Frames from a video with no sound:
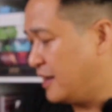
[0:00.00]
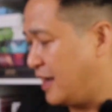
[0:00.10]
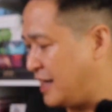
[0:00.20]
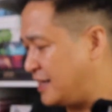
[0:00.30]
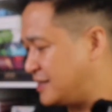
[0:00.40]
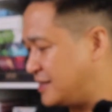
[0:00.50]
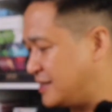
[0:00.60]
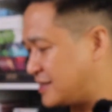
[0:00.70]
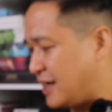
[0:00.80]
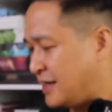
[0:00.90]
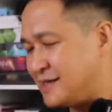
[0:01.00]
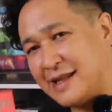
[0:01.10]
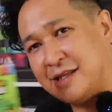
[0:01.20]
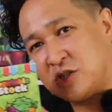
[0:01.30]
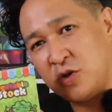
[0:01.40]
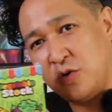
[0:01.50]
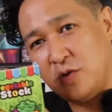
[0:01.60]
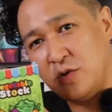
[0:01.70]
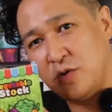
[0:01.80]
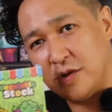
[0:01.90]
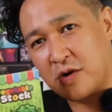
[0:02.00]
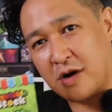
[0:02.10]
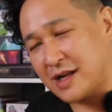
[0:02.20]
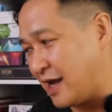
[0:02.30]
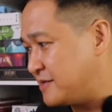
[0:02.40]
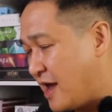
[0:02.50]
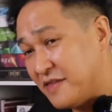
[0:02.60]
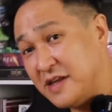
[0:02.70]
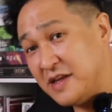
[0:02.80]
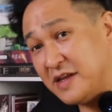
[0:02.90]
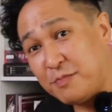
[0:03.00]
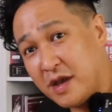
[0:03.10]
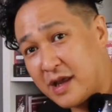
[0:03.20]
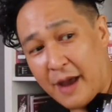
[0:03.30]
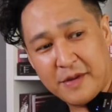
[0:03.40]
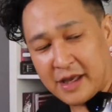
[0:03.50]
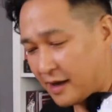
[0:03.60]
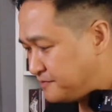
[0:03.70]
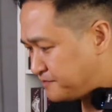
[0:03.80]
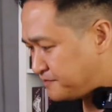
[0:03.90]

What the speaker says: And he designed these two little card games, this big epic game.